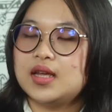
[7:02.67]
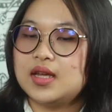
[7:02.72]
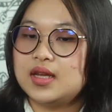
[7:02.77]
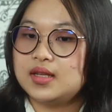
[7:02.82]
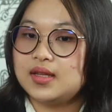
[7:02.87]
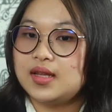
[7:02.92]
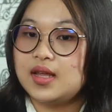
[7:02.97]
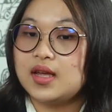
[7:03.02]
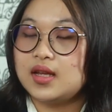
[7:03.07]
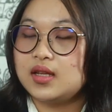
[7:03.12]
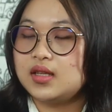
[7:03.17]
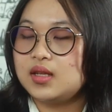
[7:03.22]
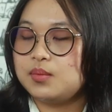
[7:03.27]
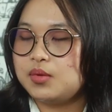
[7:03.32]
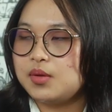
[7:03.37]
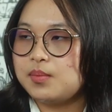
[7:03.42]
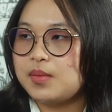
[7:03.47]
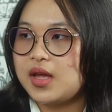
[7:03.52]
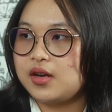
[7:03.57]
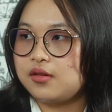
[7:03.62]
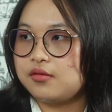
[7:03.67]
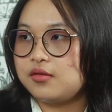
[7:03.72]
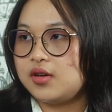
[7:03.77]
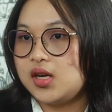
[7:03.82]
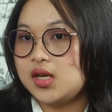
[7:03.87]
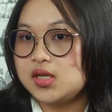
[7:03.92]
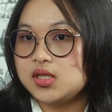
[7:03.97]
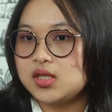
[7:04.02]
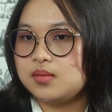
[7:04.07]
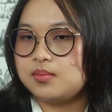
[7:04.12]
in their diplomatic
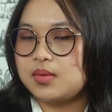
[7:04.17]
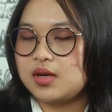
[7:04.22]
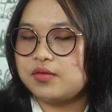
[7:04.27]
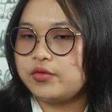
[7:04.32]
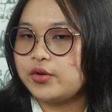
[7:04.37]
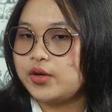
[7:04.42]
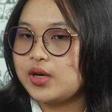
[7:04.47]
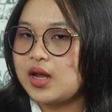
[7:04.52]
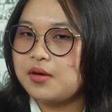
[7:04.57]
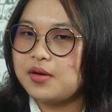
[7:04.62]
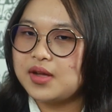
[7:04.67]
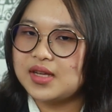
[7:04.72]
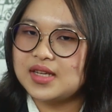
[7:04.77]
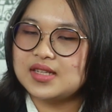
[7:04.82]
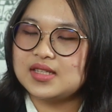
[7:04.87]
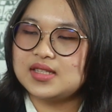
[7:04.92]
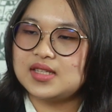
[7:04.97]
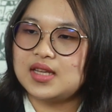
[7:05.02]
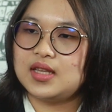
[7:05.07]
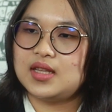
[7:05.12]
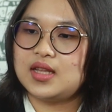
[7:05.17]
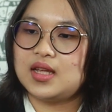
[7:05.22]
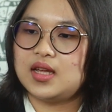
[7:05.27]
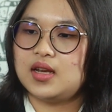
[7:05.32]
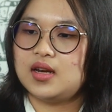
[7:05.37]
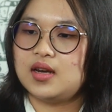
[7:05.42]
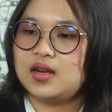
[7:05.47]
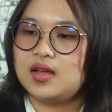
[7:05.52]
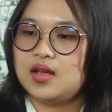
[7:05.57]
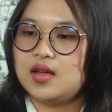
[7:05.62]
relation. But for now, I can say
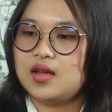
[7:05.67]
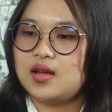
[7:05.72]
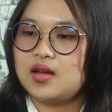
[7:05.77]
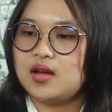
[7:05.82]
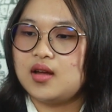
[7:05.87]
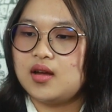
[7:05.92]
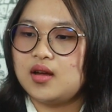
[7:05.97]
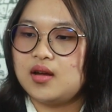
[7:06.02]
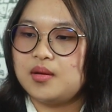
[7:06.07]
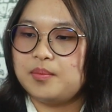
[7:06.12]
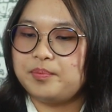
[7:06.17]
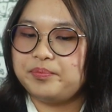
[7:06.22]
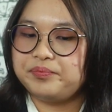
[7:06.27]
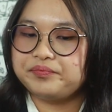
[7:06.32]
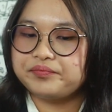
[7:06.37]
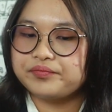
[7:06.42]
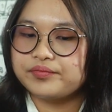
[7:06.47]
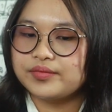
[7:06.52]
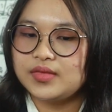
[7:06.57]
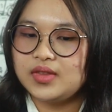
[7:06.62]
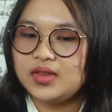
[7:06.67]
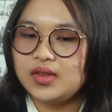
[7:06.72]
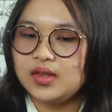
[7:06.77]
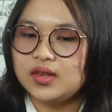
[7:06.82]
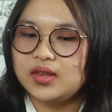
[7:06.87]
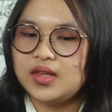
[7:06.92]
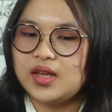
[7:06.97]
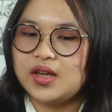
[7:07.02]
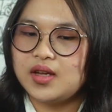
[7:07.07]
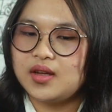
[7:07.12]
that um,
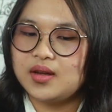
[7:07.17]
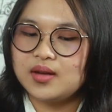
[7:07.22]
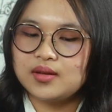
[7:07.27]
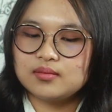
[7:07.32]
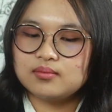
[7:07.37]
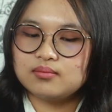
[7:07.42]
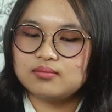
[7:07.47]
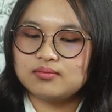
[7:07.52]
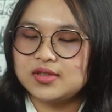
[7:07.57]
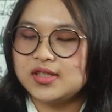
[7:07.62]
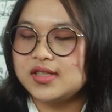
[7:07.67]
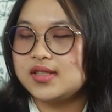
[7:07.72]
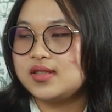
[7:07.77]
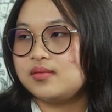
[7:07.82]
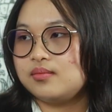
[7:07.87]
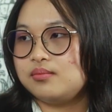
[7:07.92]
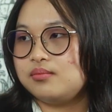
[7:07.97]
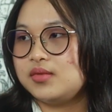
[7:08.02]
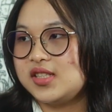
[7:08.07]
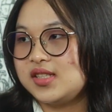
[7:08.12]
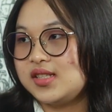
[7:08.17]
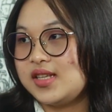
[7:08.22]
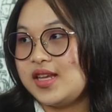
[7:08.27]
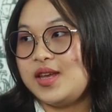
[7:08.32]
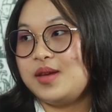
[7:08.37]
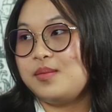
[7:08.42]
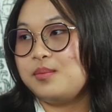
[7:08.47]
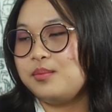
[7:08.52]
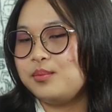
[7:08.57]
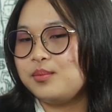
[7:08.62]
they're just the
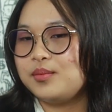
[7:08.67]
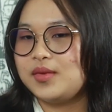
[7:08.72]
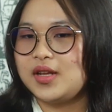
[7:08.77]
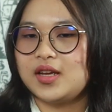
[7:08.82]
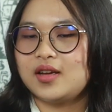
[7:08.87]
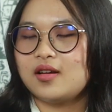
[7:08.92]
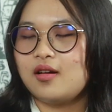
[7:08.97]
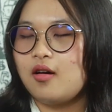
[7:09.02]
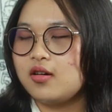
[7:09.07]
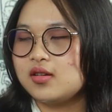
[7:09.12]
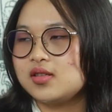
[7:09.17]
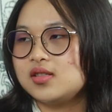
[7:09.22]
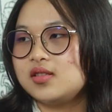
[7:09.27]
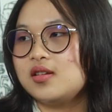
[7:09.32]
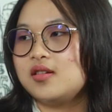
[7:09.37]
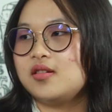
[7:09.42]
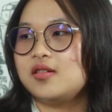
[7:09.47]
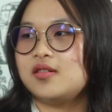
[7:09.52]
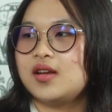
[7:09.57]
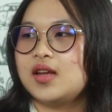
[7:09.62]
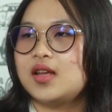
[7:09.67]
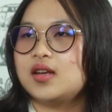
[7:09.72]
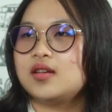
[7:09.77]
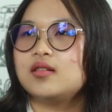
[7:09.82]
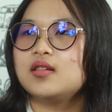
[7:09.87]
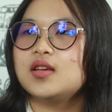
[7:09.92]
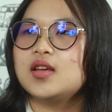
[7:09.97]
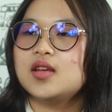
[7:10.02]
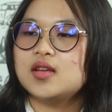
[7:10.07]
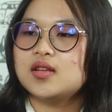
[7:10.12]
same, like hostile,
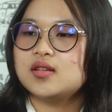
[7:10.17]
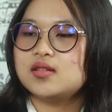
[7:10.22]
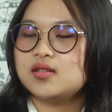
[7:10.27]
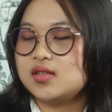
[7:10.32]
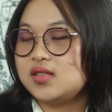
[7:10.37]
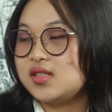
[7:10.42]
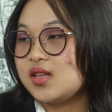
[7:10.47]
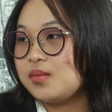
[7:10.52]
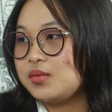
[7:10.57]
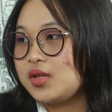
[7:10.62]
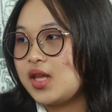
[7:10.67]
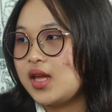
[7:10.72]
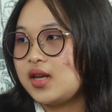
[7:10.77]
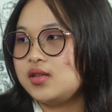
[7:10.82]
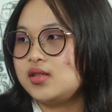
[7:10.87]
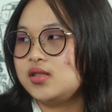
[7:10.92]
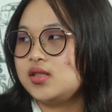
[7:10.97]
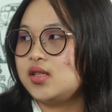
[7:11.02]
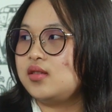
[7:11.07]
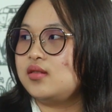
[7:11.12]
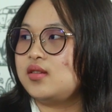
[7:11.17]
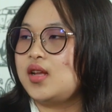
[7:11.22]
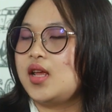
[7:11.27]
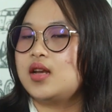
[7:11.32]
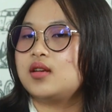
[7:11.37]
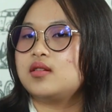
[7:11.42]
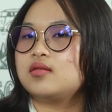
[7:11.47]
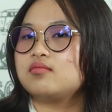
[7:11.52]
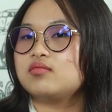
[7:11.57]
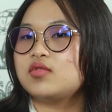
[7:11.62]
and there's some tension
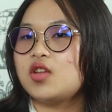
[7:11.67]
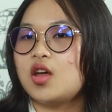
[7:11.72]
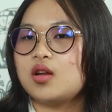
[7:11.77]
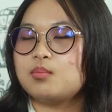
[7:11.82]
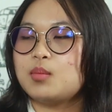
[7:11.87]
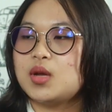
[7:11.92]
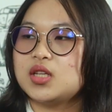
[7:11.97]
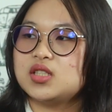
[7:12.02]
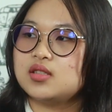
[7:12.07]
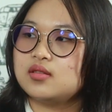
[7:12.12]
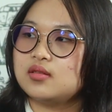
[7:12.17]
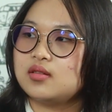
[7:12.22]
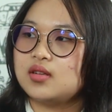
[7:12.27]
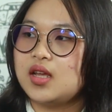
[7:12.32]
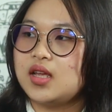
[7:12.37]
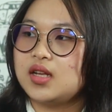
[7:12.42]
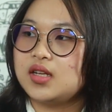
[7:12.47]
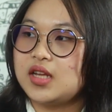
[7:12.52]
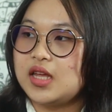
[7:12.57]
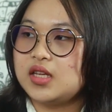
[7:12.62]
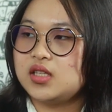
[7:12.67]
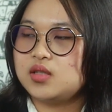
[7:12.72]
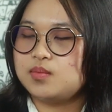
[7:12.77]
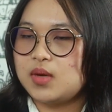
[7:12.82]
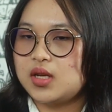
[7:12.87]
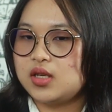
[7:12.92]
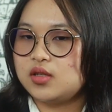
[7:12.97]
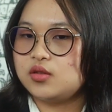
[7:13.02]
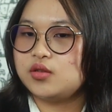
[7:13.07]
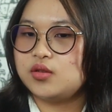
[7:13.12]
and not much
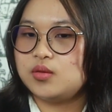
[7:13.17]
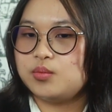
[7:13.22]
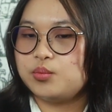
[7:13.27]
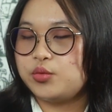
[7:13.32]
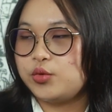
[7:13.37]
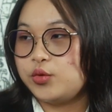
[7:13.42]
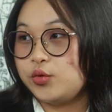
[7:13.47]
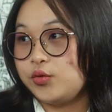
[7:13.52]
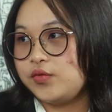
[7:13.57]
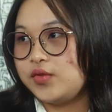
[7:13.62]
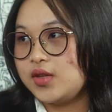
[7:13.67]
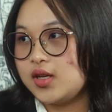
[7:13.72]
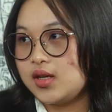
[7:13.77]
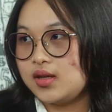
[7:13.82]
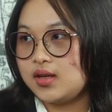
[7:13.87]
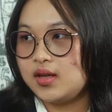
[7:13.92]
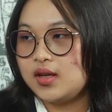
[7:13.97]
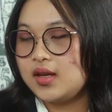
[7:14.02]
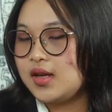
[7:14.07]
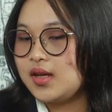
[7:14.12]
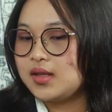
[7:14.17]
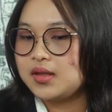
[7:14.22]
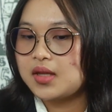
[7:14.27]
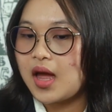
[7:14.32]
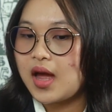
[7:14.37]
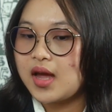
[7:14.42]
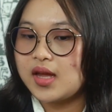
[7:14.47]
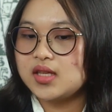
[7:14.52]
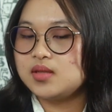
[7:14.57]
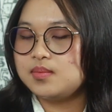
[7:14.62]
engagement to improve the
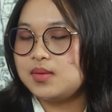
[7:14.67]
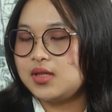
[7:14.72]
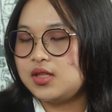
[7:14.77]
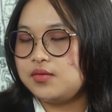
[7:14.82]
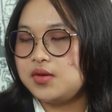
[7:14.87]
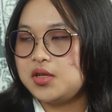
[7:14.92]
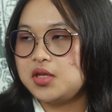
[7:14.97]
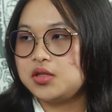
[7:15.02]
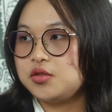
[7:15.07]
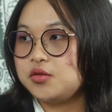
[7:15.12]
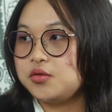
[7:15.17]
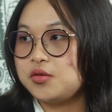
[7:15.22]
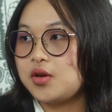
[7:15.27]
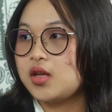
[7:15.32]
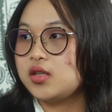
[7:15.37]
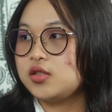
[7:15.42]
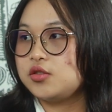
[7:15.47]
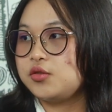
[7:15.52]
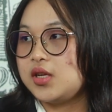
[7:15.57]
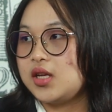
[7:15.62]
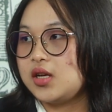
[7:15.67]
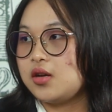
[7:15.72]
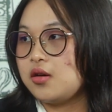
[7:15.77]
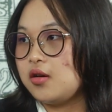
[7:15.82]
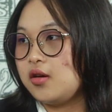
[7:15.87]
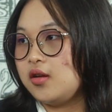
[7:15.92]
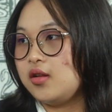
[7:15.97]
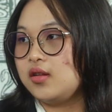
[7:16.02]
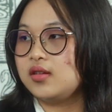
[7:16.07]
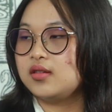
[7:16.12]
ties between the two countries at
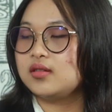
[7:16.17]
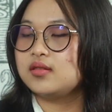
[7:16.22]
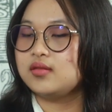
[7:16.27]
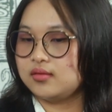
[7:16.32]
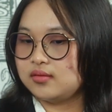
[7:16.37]
all.